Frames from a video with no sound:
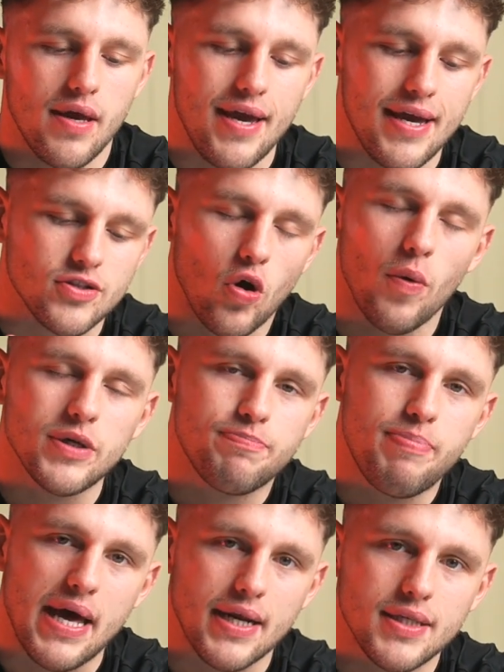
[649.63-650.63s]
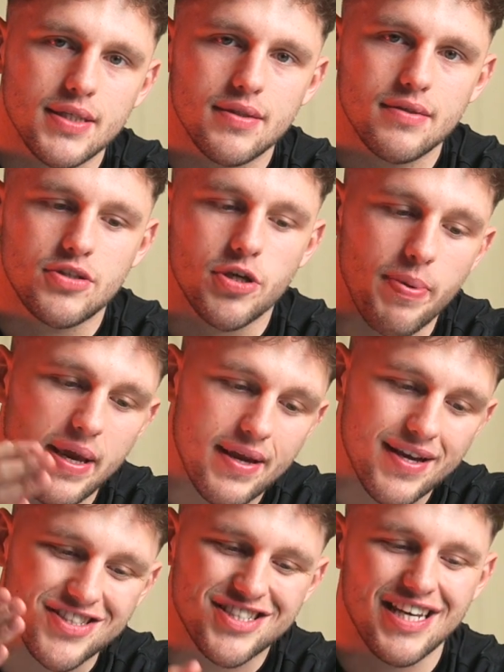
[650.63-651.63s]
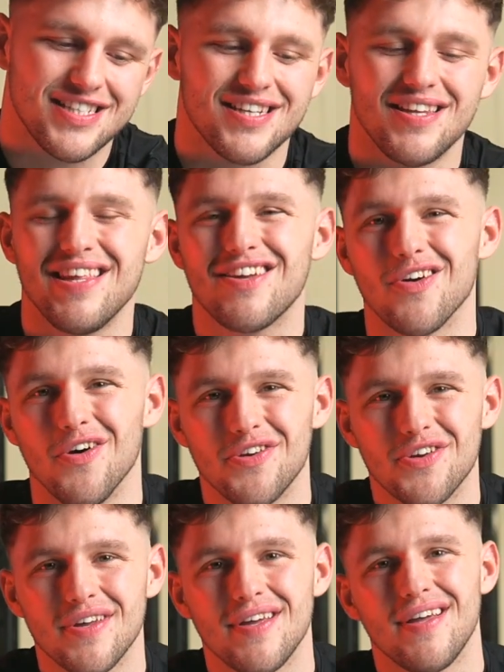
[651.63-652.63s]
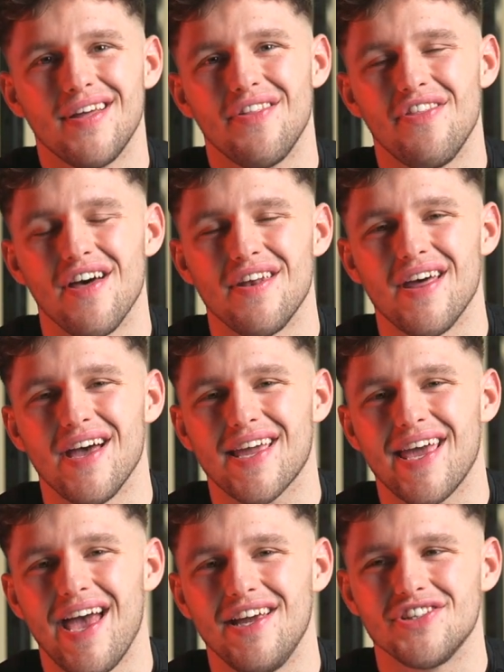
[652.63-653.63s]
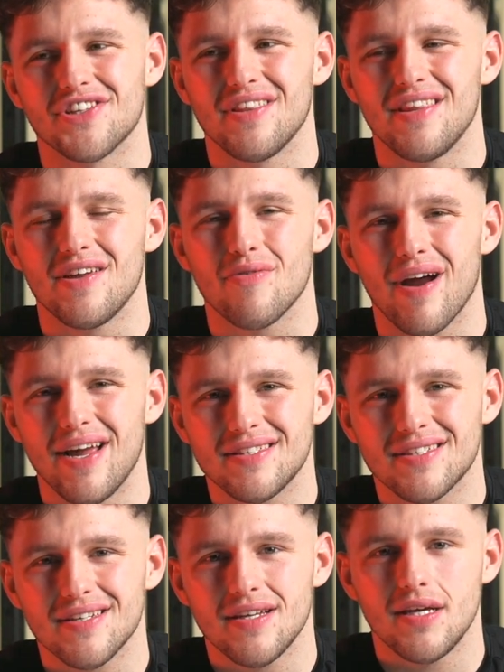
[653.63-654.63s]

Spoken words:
it is always better to be consistently good than occasionally great.